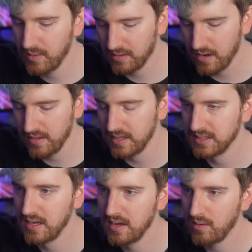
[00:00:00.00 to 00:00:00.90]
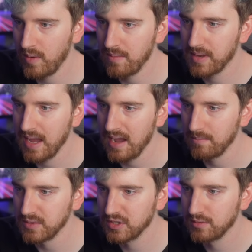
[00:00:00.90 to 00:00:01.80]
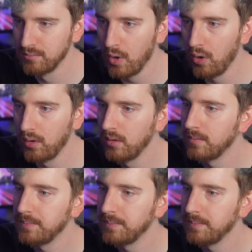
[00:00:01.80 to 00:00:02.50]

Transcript: We'll call this webcam small.